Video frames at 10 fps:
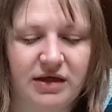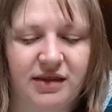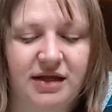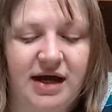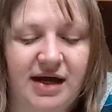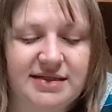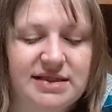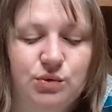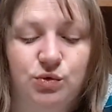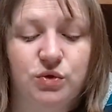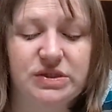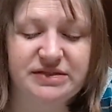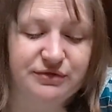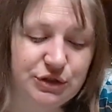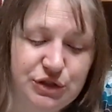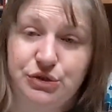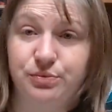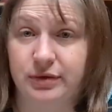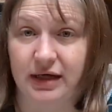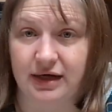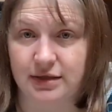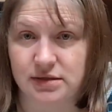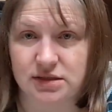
Then it has the rules for 2 players.